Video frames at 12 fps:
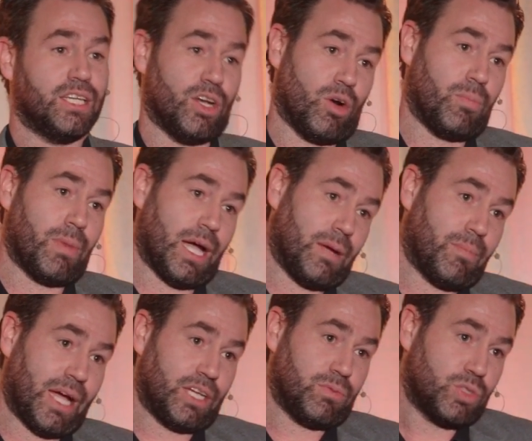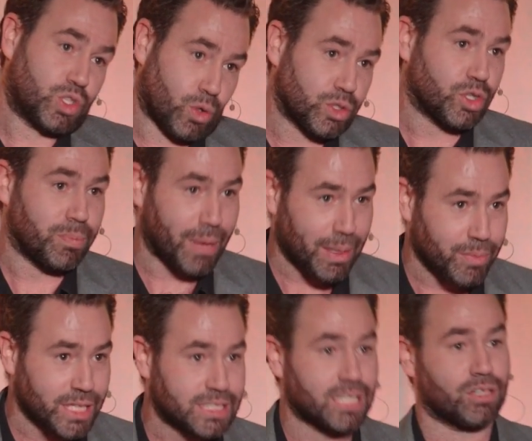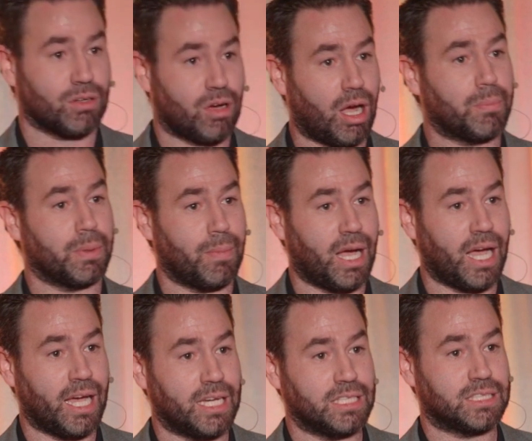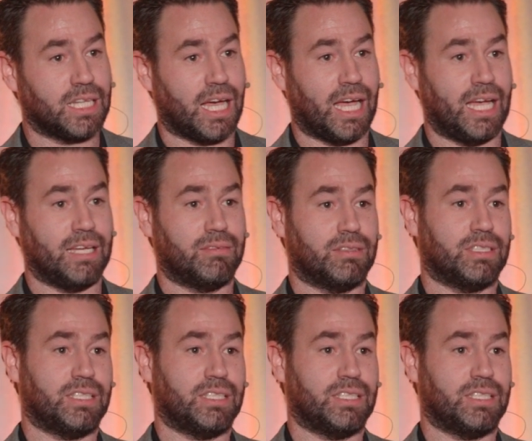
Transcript: you know, my short-term memory is a little compromised, I